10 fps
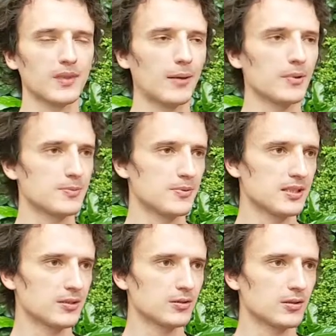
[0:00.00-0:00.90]

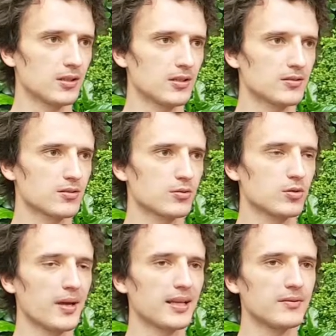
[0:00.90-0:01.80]
Arbeitsbedingungen, so
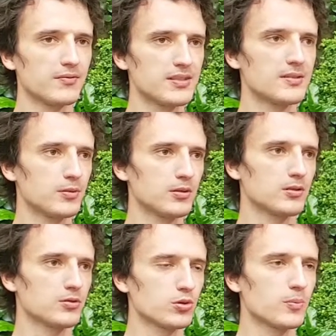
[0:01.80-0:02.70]
to make them visible
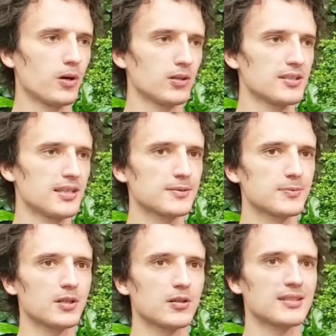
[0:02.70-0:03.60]
to the politics,
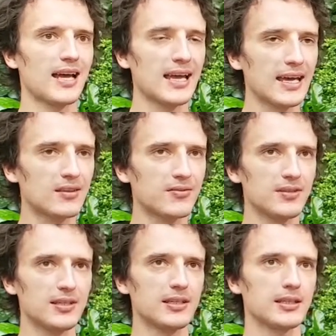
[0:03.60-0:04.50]
because I had the
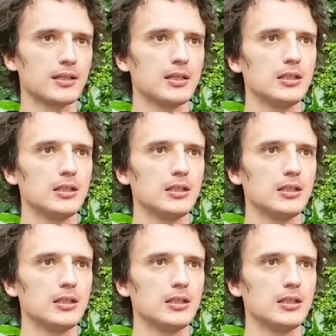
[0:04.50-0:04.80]
feeling,